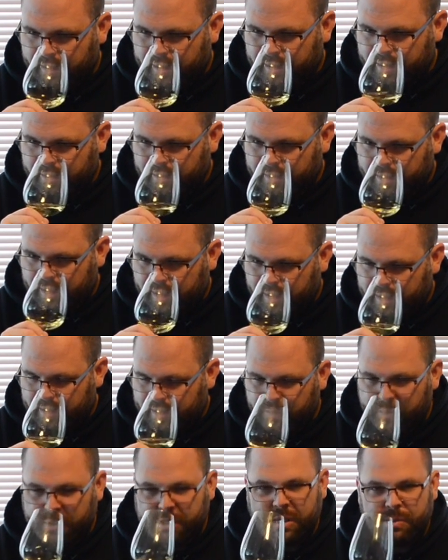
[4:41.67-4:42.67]
Couldn't tell you
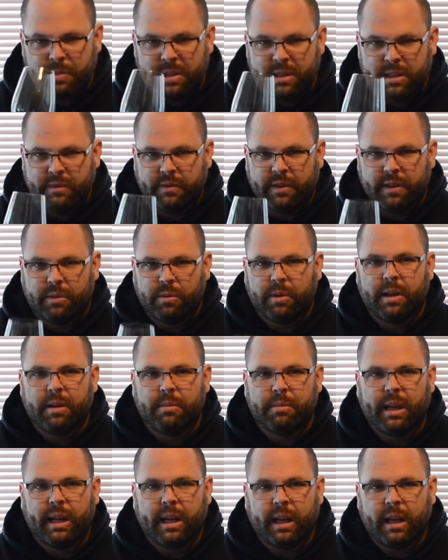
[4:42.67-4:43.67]
which specific
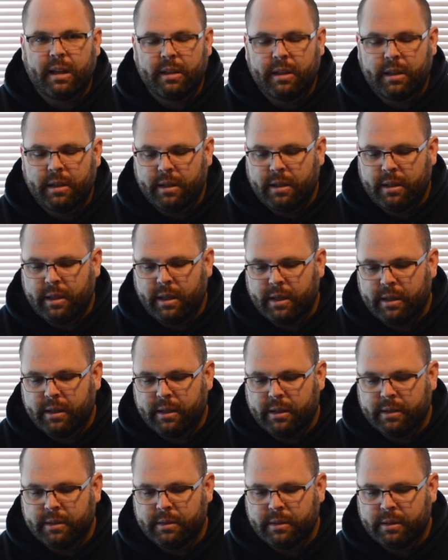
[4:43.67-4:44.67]
one, but I get a little of that in
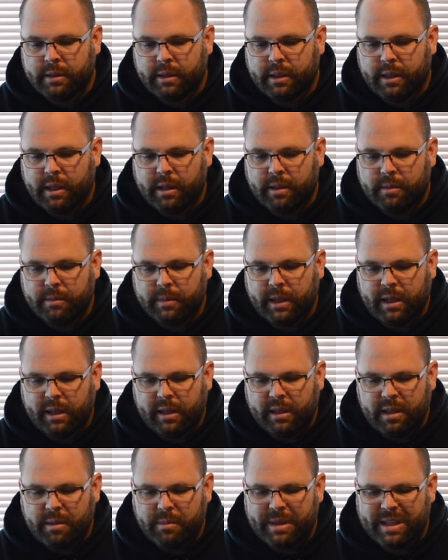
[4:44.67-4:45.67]
there. And
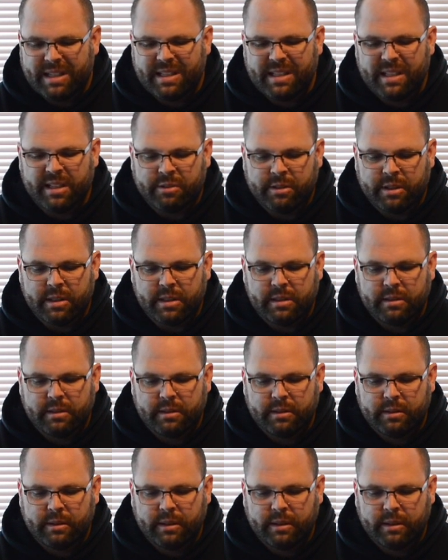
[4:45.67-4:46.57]
a little bit of citrus.